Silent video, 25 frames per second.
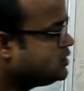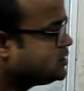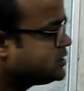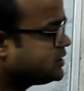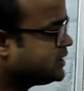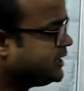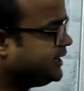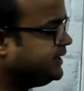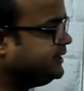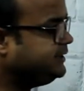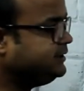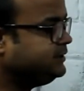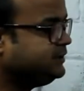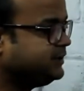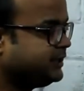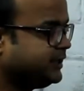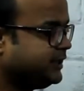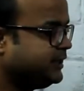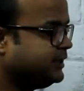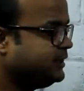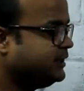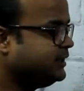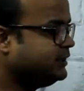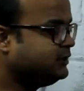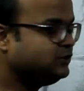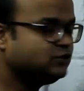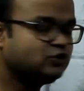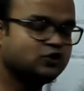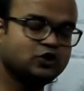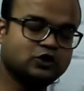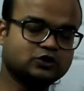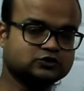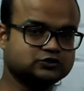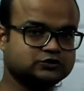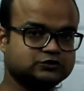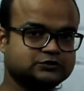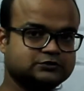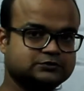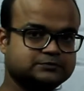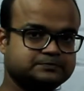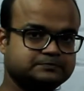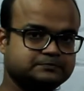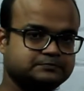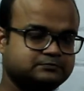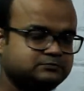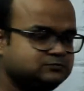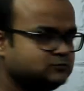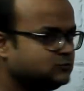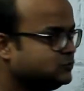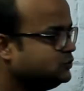sine, tan and cos.
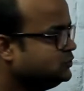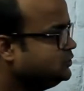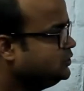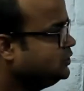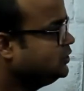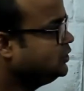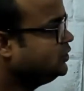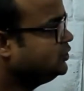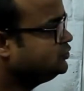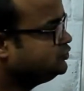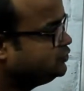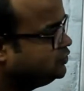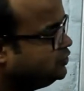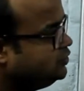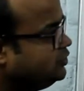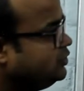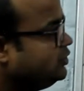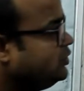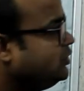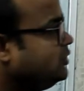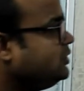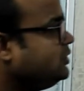So you know